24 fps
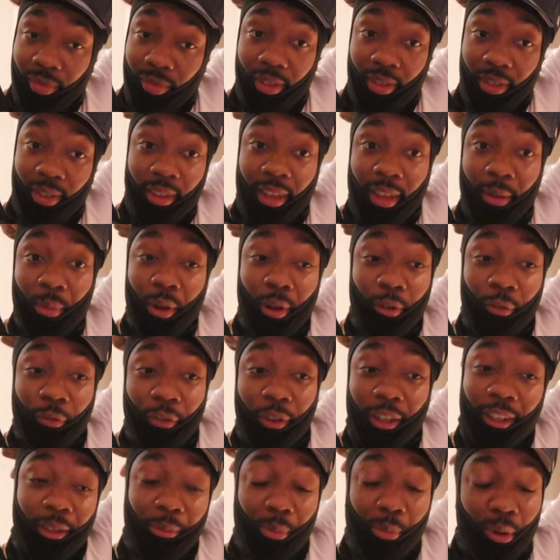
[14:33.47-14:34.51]
that
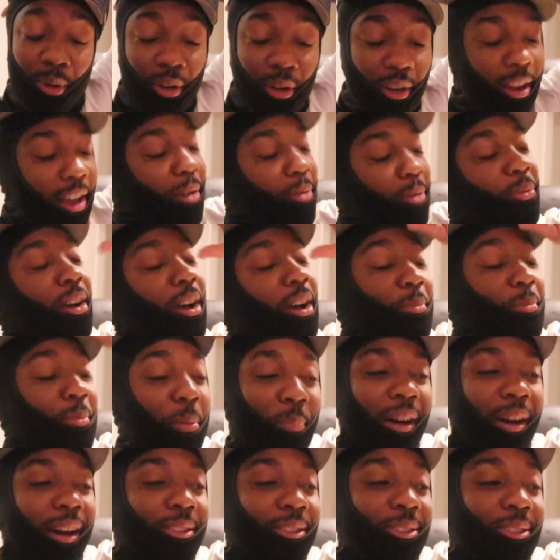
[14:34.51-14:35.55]
motherfucker, bro, I'm gonna
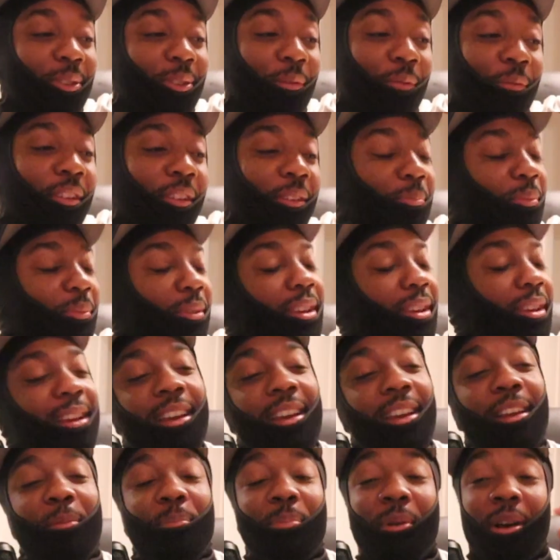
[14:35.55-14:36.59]
pop some. Man, I
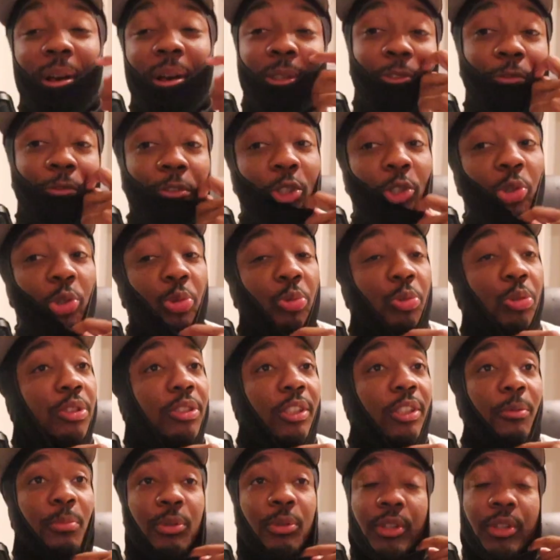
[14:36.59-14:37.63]
gotta pop some visuals
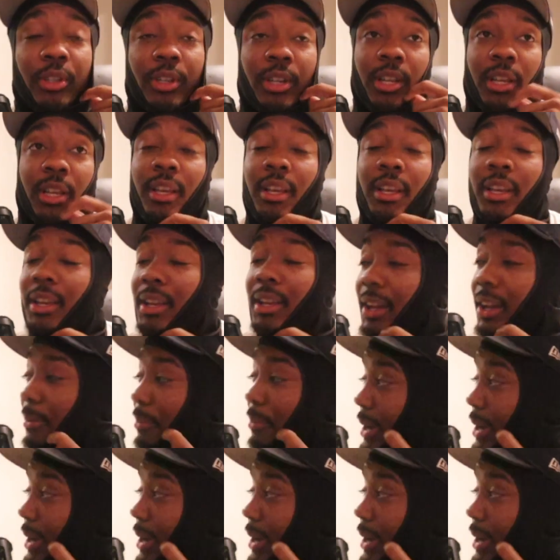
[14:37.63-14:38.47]
up here. I might